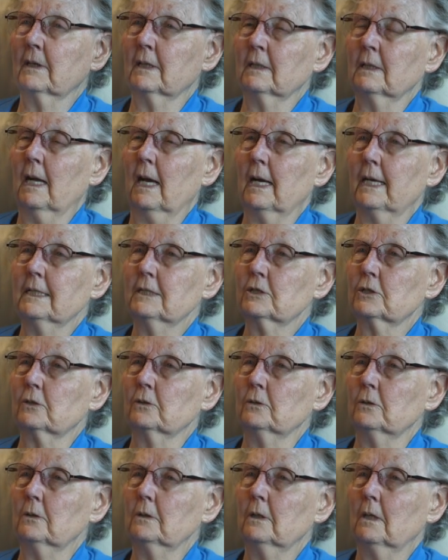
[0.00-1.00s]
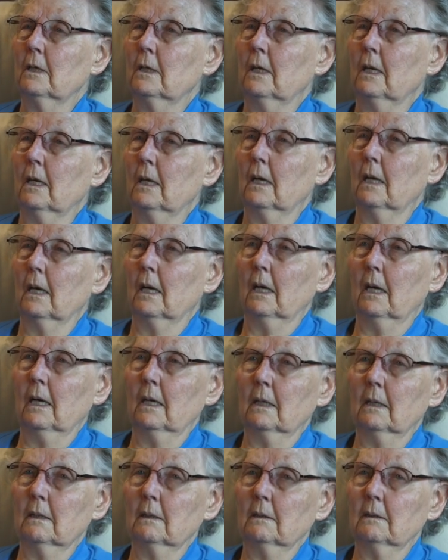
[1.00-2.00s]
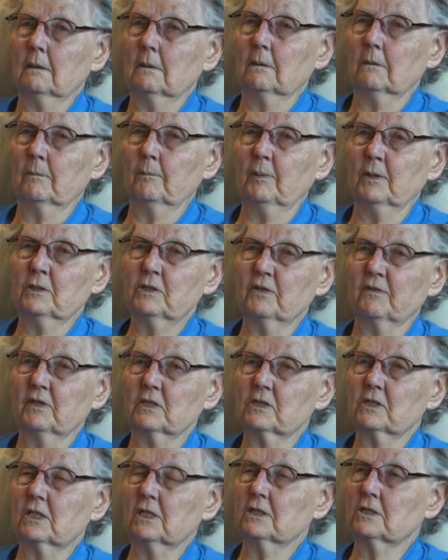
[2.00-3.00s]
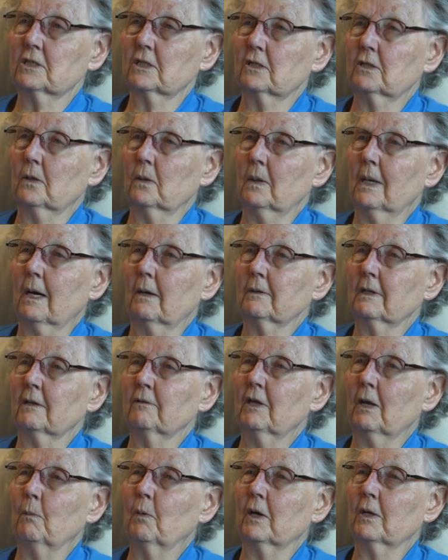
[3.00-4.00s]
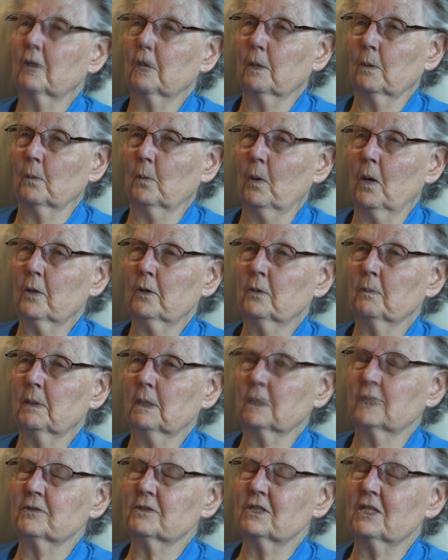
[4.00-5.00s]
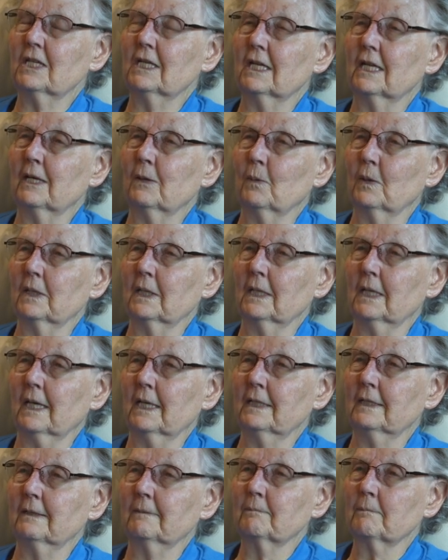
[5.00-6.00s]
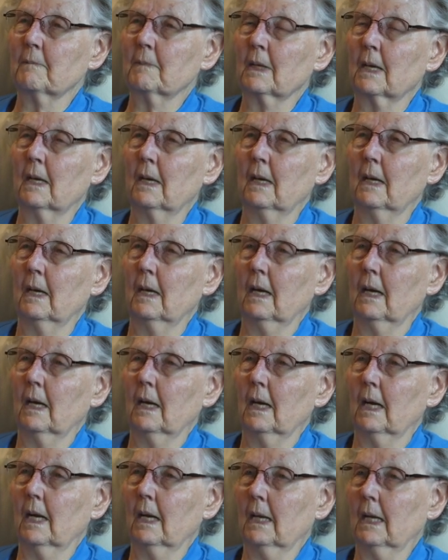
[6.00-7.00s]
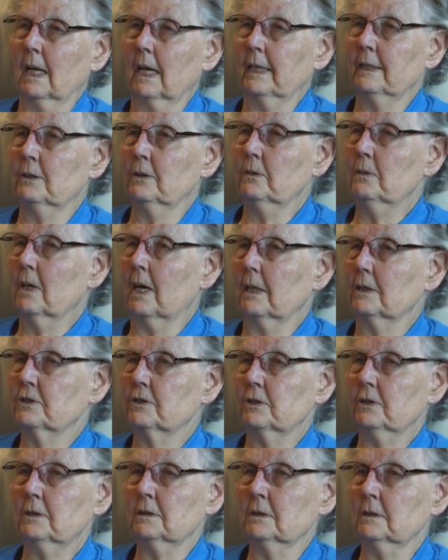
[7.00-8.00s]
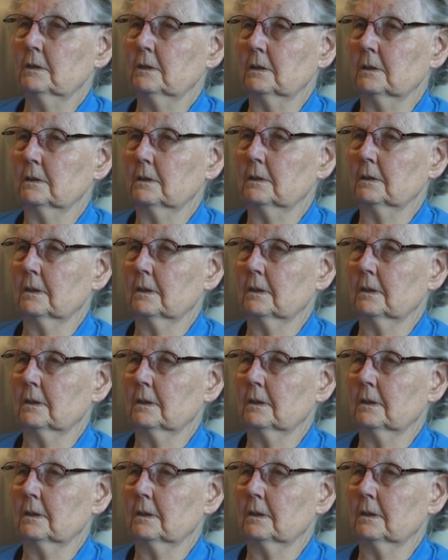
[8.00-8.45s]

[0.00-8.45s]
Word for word: in high school. Uh, bunch of us kids would go out and we went to the watermelon stealing one night. Oh, I knew I shouldn't,